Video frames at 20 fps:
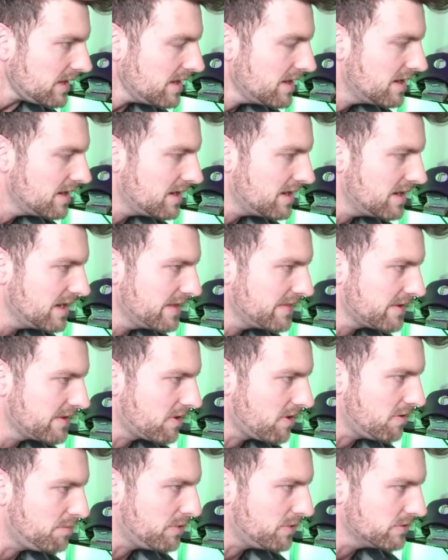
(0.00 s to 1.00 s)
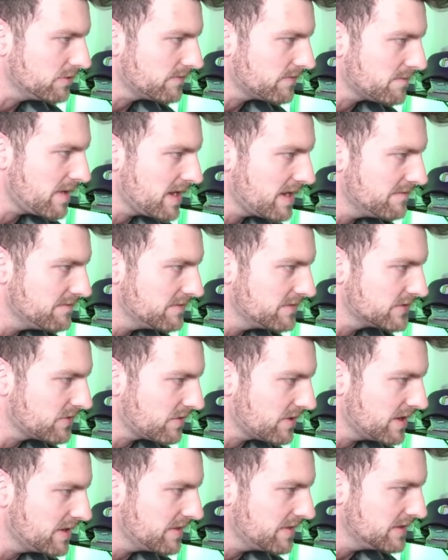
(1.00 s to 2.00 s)
And they're all pulled from my
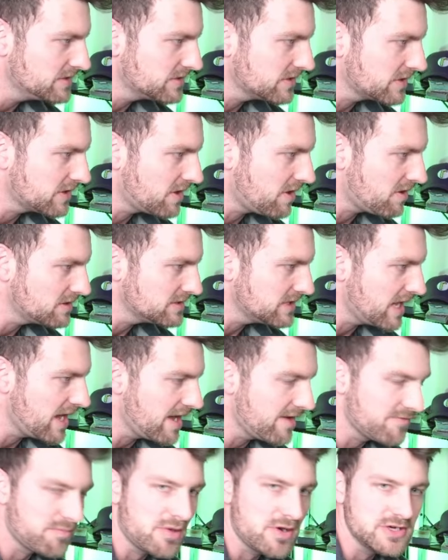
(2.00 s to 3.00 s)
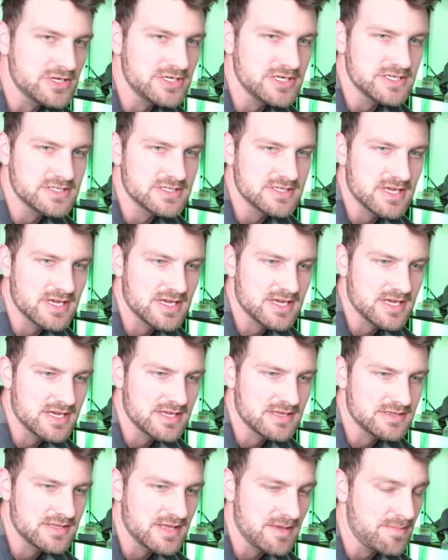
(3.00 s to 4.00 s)
inventory, and these are the cards that have purchased,
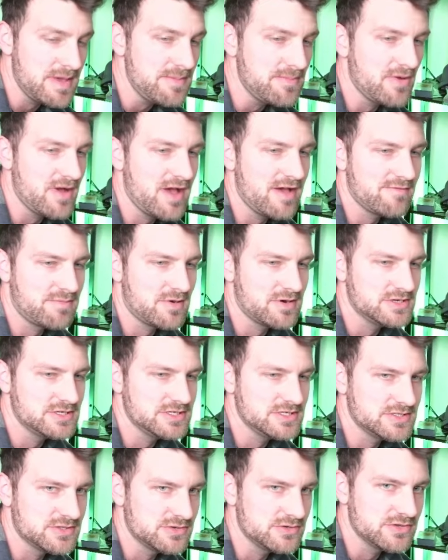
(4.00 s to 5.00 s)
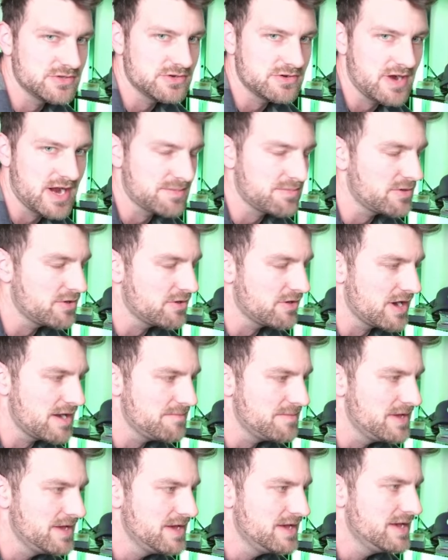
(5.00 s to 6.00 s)
that people have purchased through the Direct
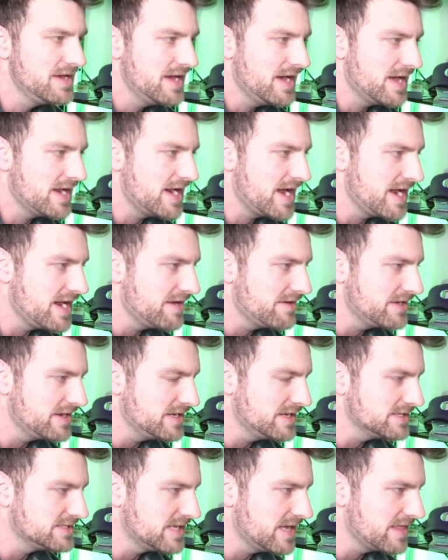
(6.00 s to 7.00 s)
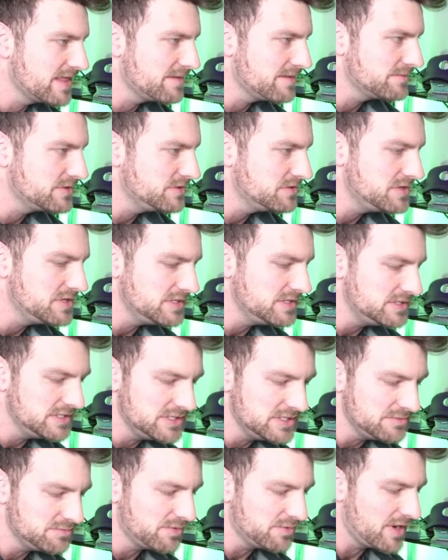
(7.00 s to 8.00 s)
program, and I now need to send them to
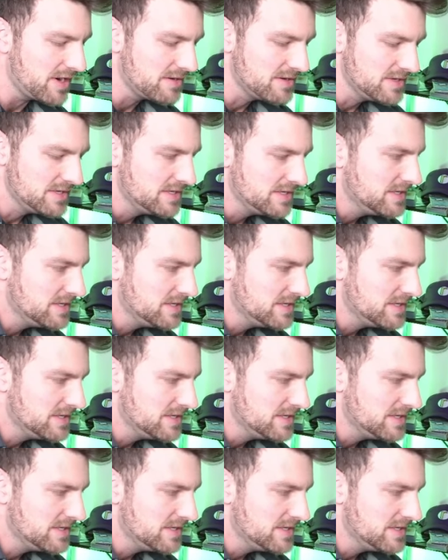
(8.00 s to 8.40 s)
TCGplayer.